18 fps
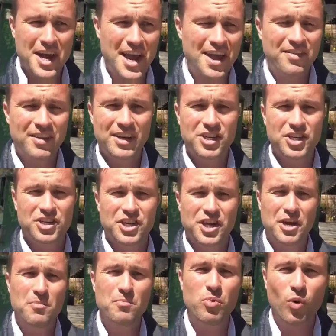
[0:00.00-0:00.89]
and then just
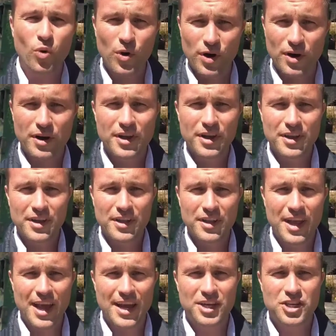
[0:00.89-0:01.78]
import
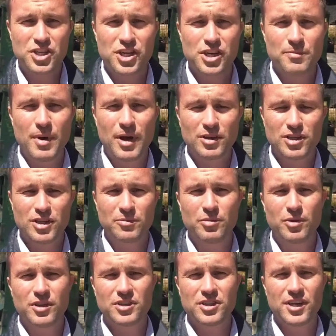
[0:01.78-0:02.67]
the HTML
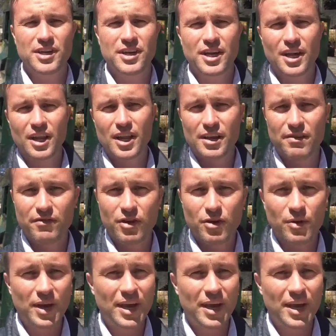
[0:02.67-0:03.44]
templates into Klaviyo.